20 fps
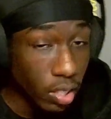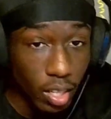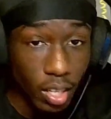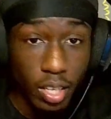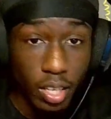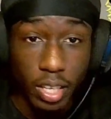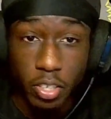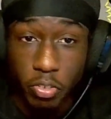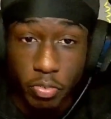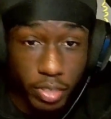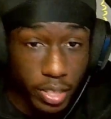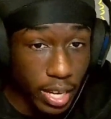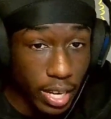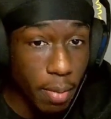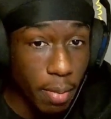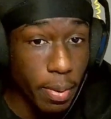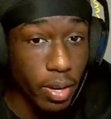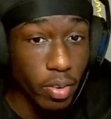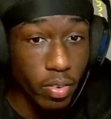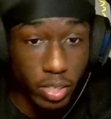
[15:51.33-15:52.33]
don't even care
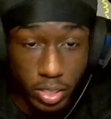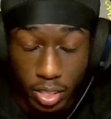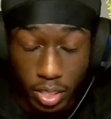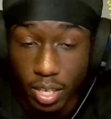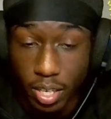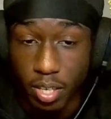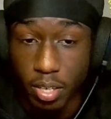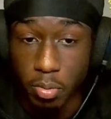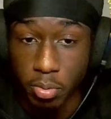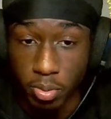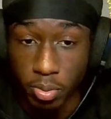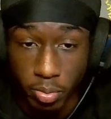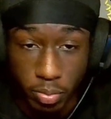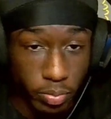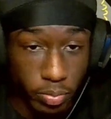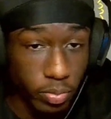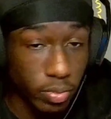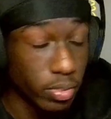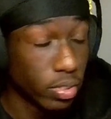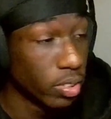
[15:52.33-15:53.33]
about the rest of the
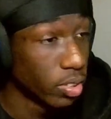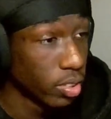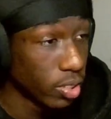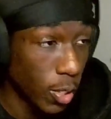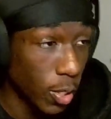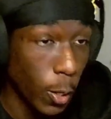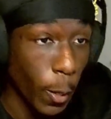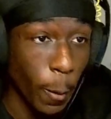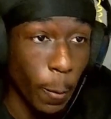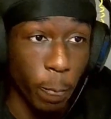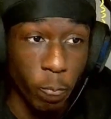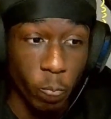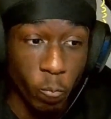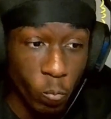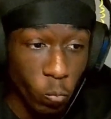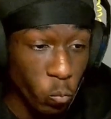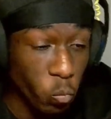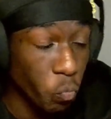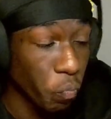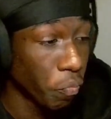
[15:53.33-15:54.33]
album. Maybe
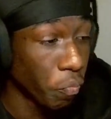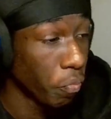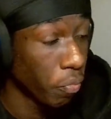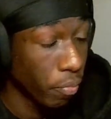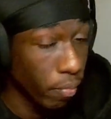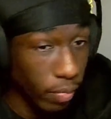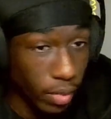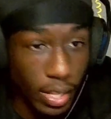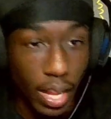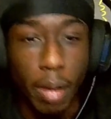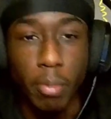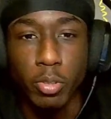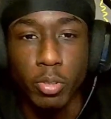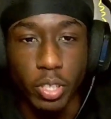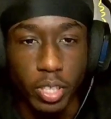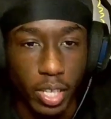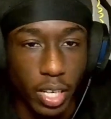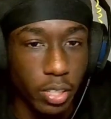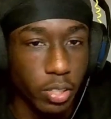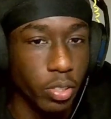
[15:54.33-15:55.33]
we just ran
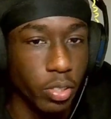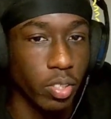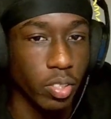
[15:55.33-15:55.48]
out